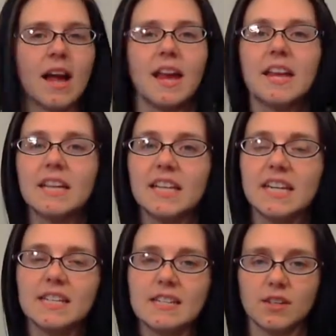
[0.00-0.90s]
my
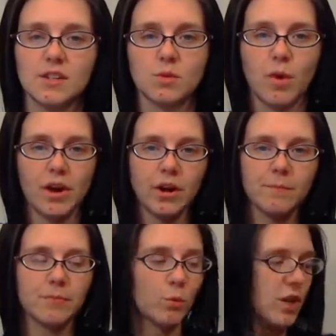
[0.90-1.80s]
Elise
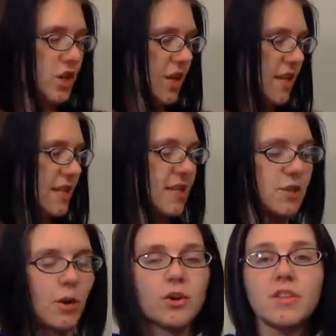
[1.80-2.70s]
sweater, which is the
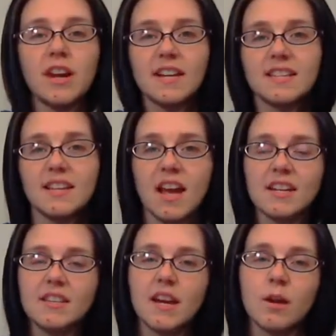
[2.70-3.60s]
sweater that I
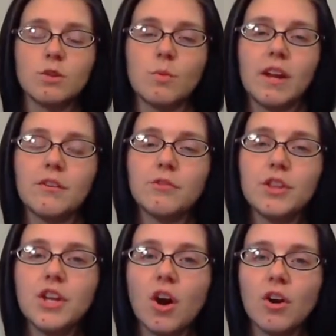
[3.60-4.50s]
designed that I was waiting for
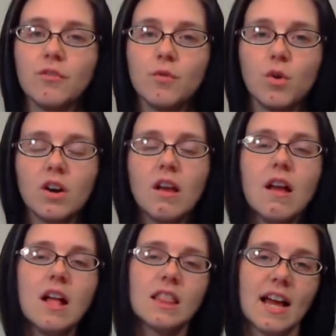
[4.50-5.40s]
the yarn for
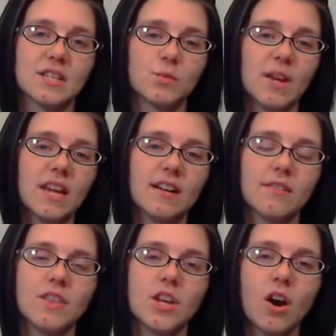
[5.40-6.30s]
last week.
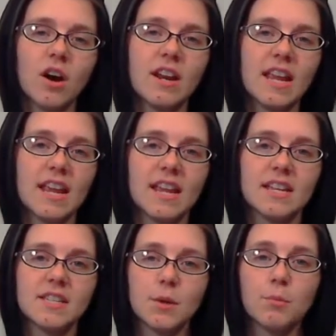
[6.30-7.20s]
The yarn
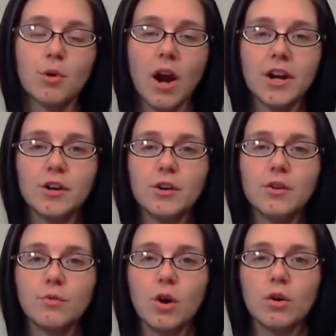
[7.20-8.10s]
is Briar
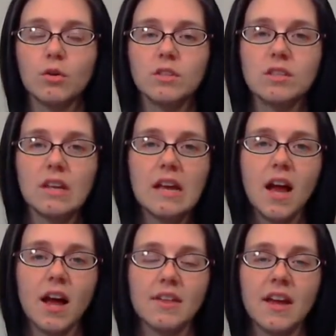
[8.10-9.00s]
Rose,
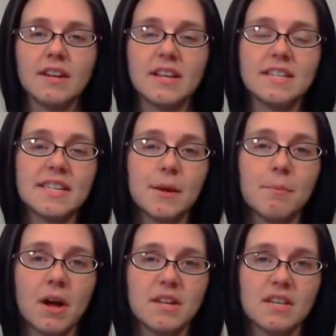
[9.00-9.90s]
and it's the
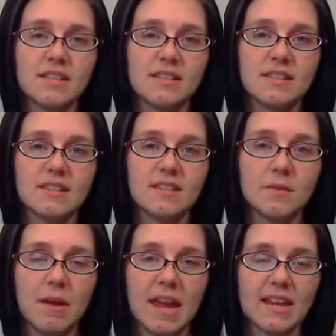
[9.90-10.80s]
Abundance
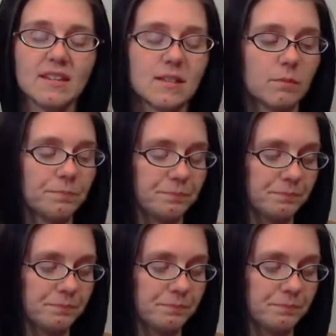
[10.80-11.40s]
base.